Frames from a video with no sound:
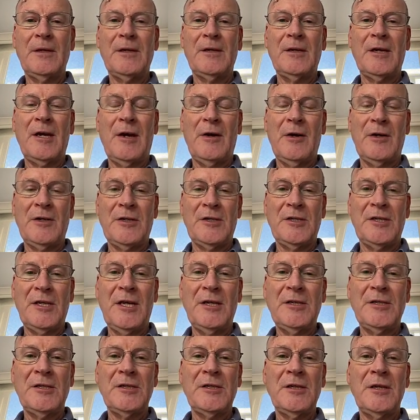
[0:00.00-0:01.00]
character
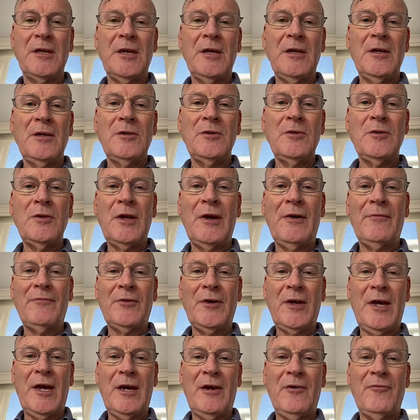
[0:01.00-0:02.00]
sets, you'd have
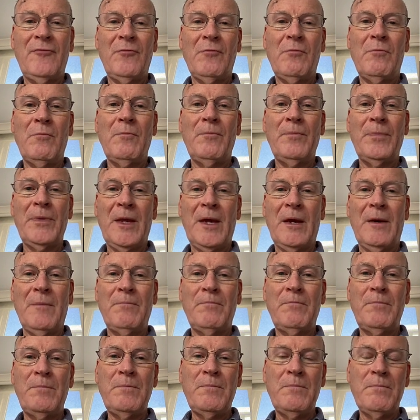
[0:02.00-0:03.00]
to have a
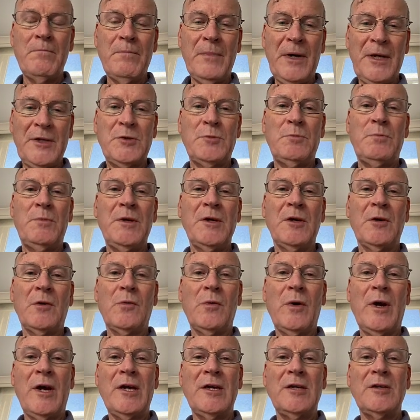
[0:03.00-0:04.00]
much bigger
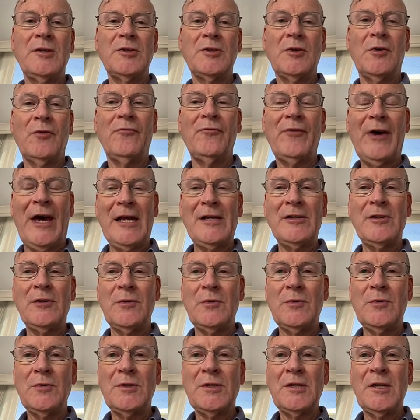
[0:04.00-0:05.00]
range of
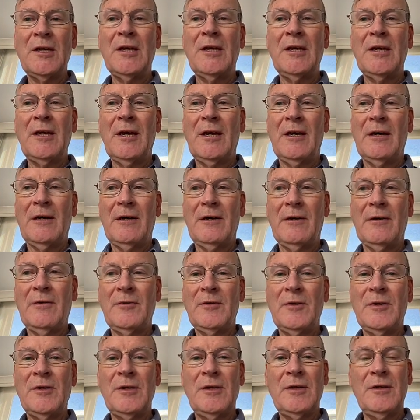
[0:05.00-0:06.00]
values
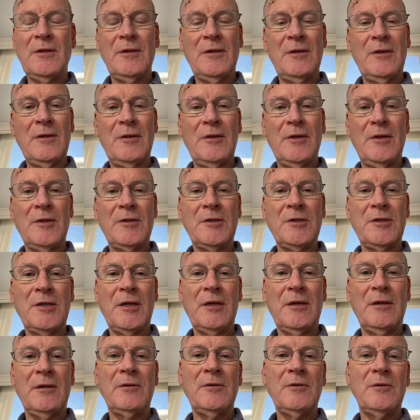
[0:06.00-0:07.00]
that
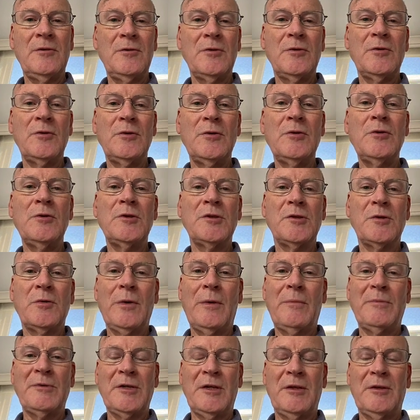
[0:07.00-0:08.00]
you can use to
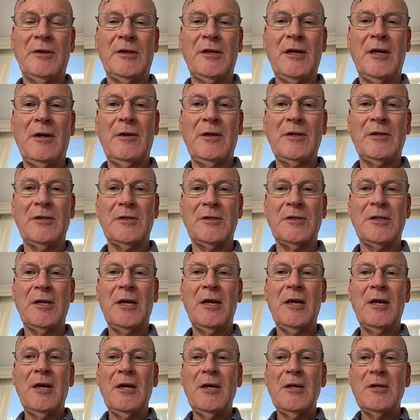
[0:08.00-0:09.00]
represent the characters.
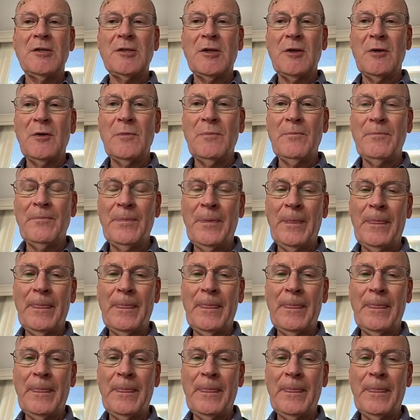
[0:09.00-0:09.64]
So